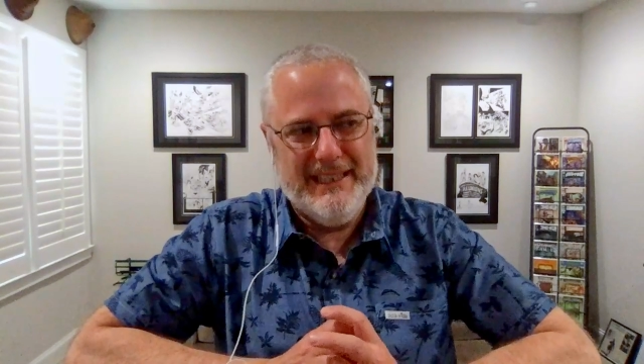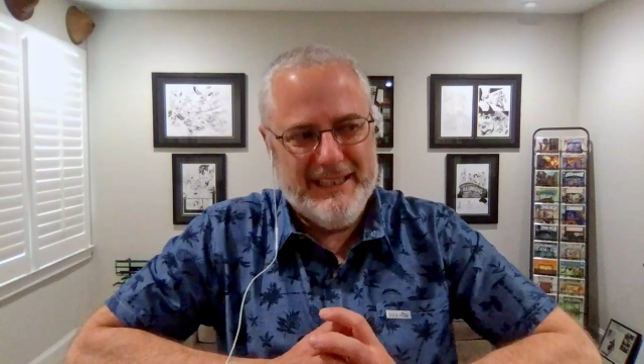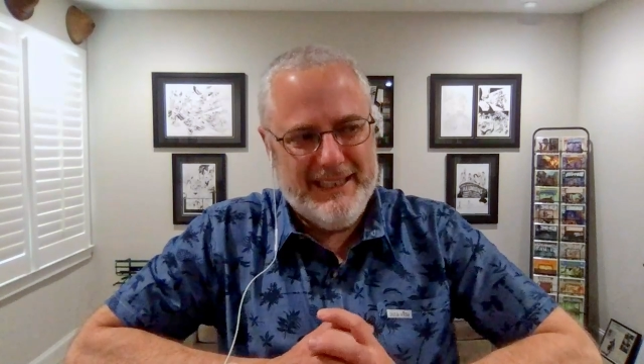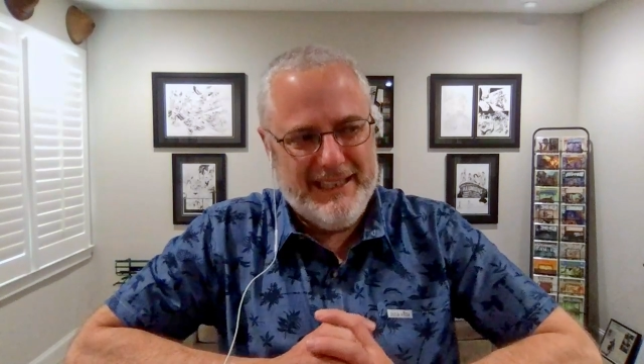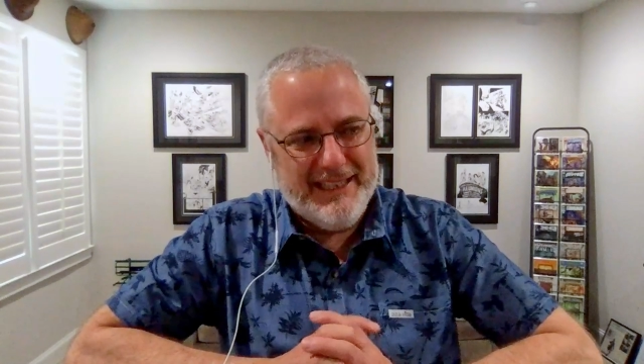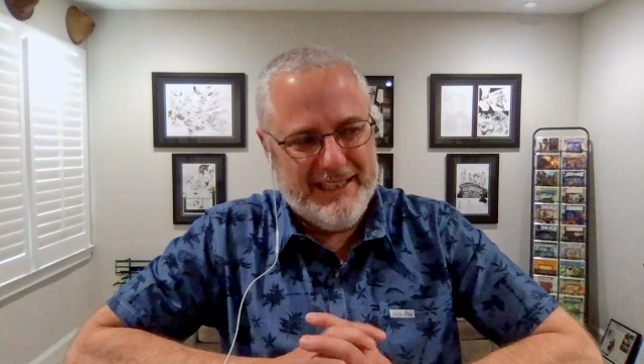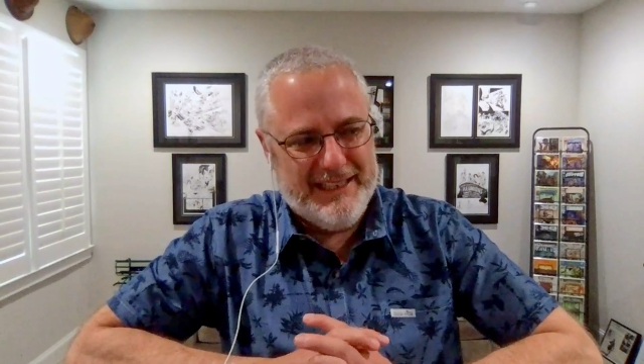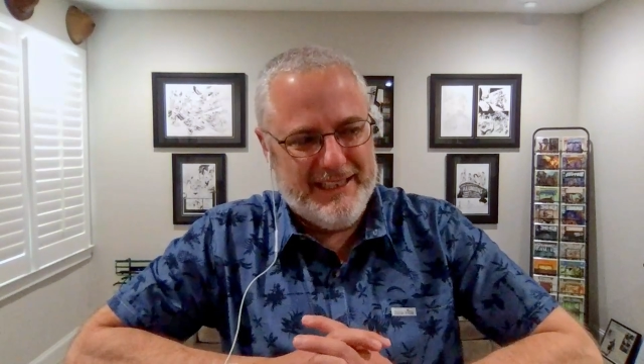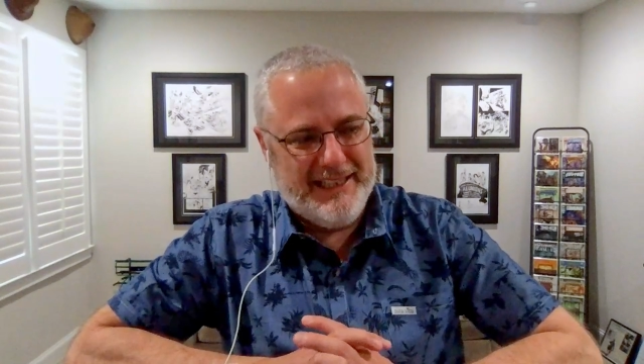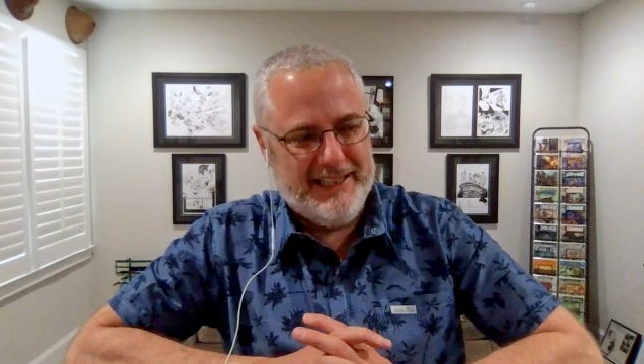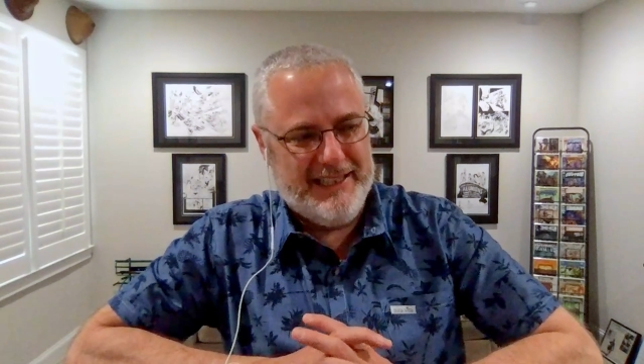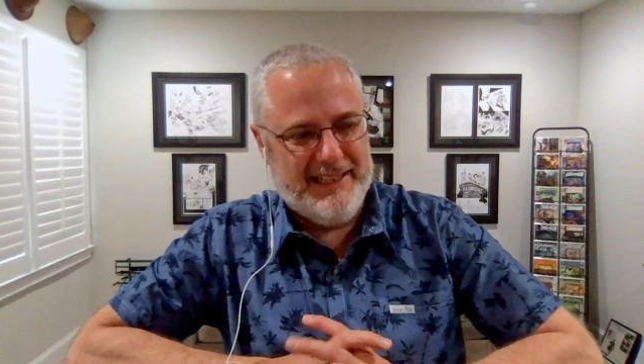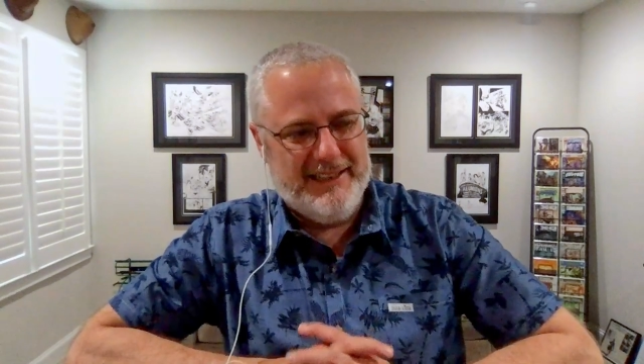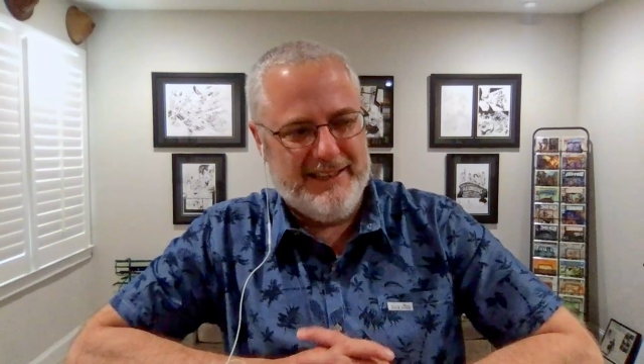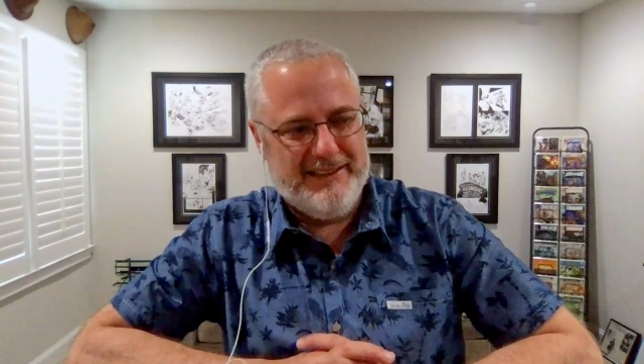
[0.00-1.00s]
And
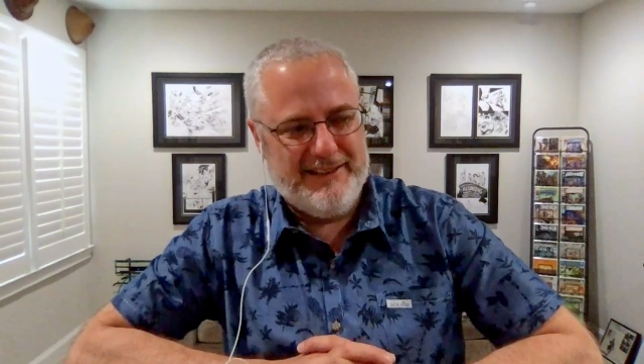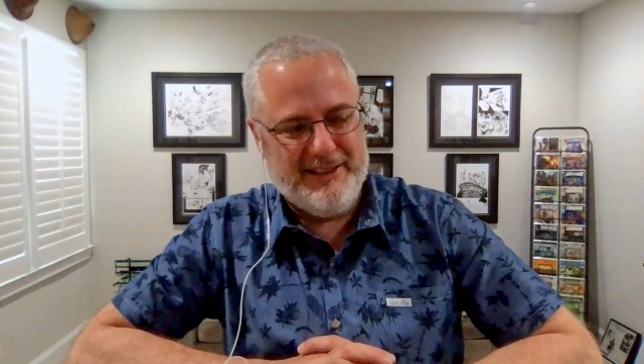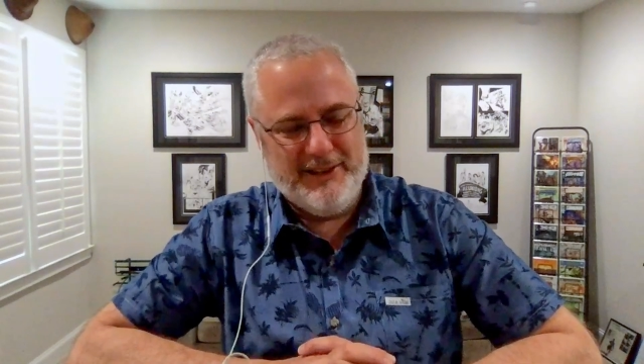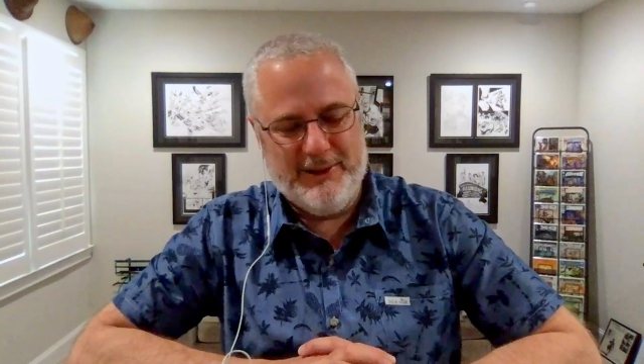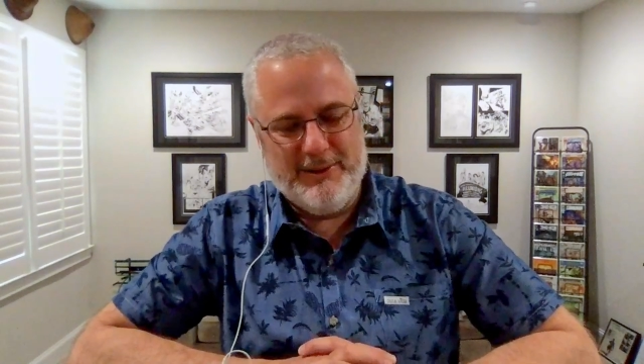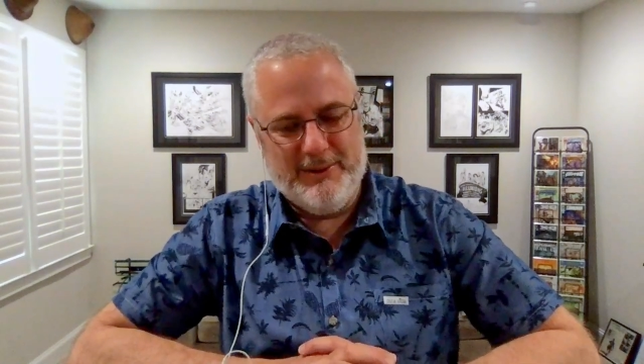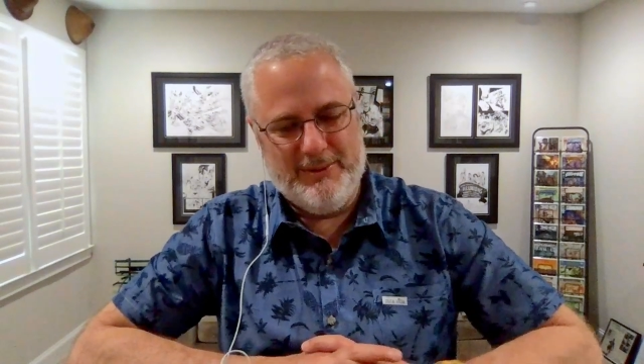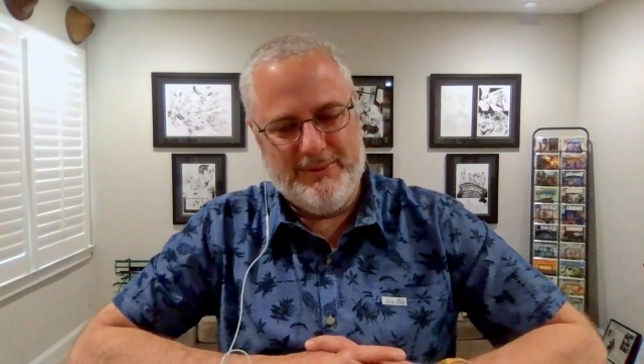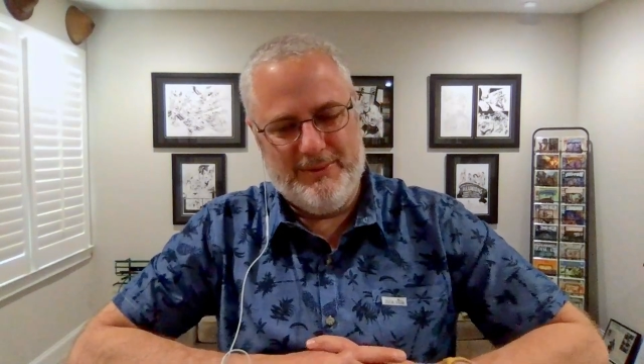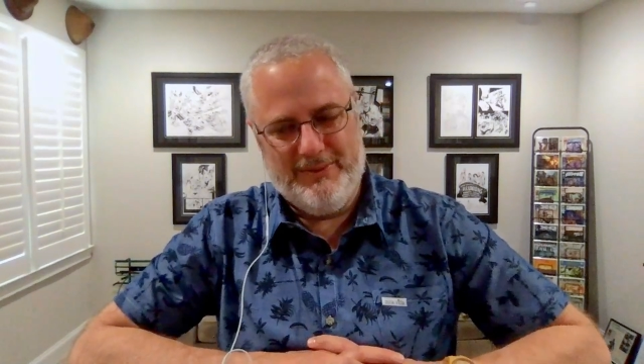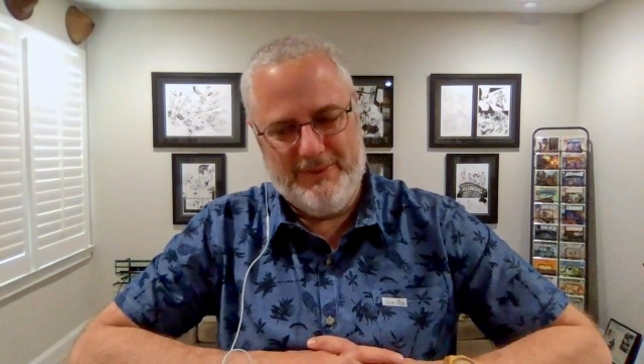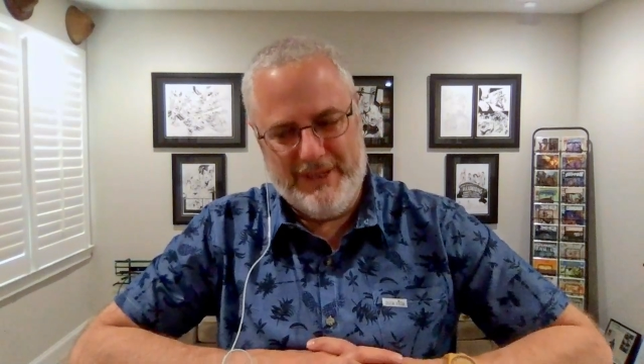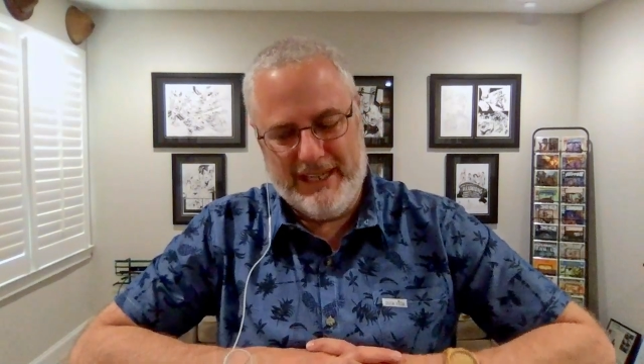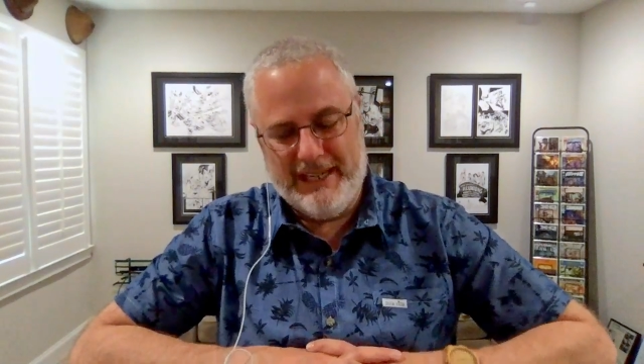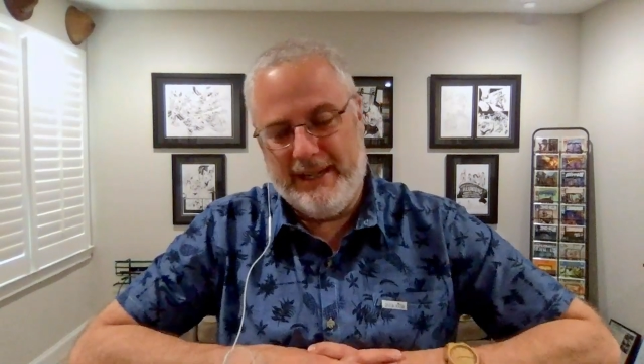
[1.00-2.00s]
that
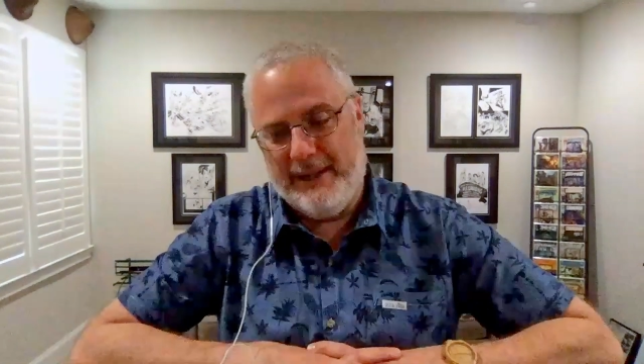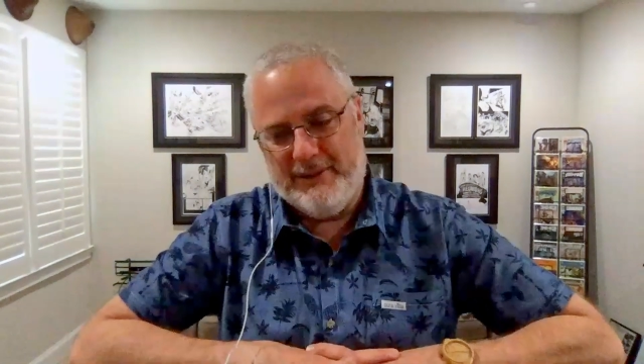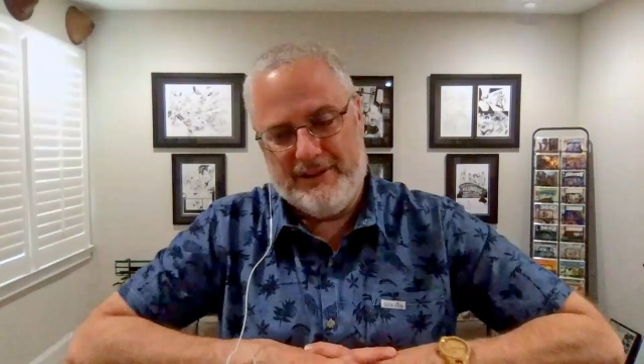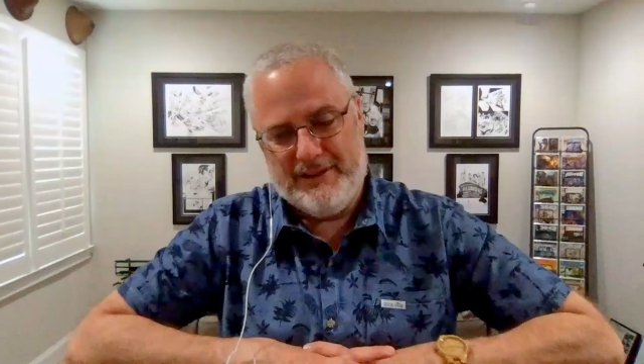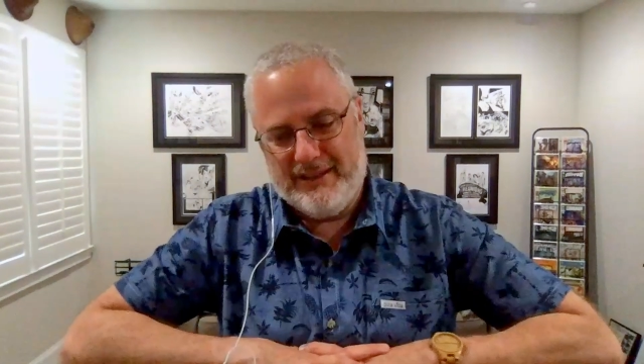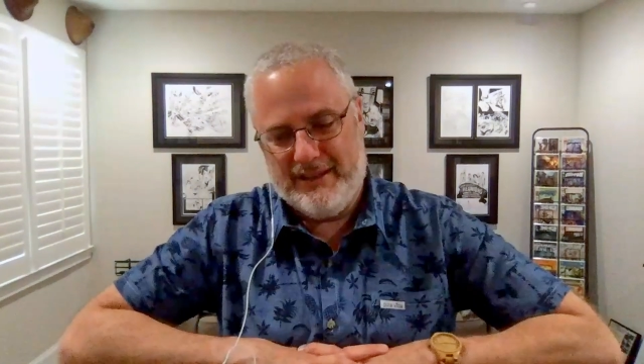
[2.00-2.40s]
was